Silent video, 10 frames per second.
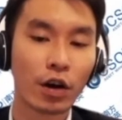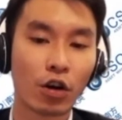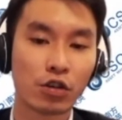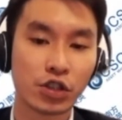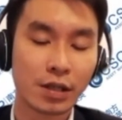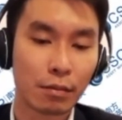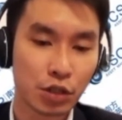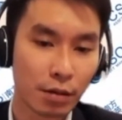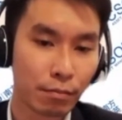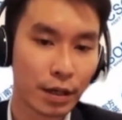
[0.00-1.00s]
a
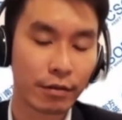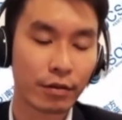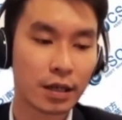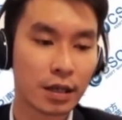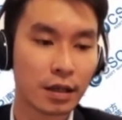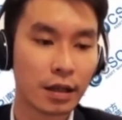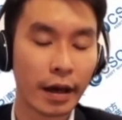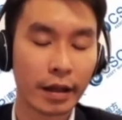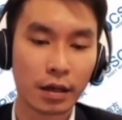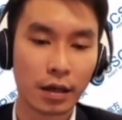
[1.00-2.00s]
consumption play rather
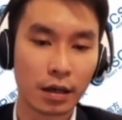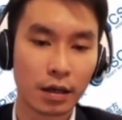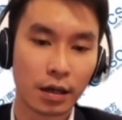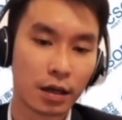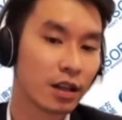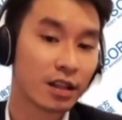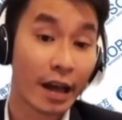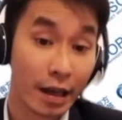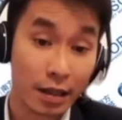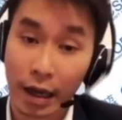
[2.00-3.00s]
than a
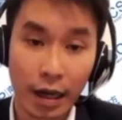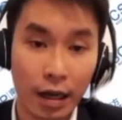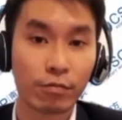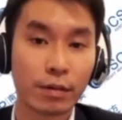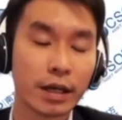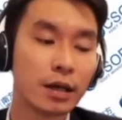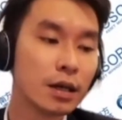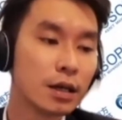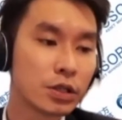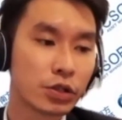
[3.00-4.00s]
tech kind of play.
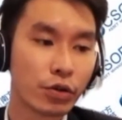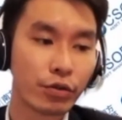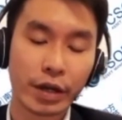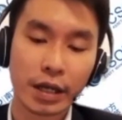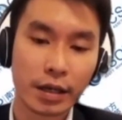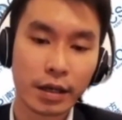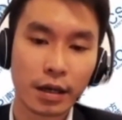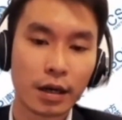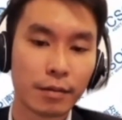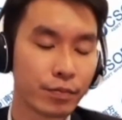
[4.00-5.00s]
So really,
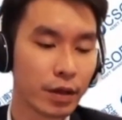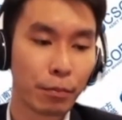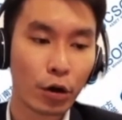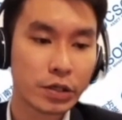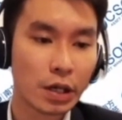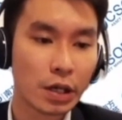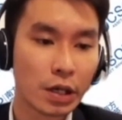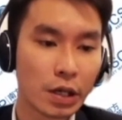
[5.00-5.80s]
it boils down to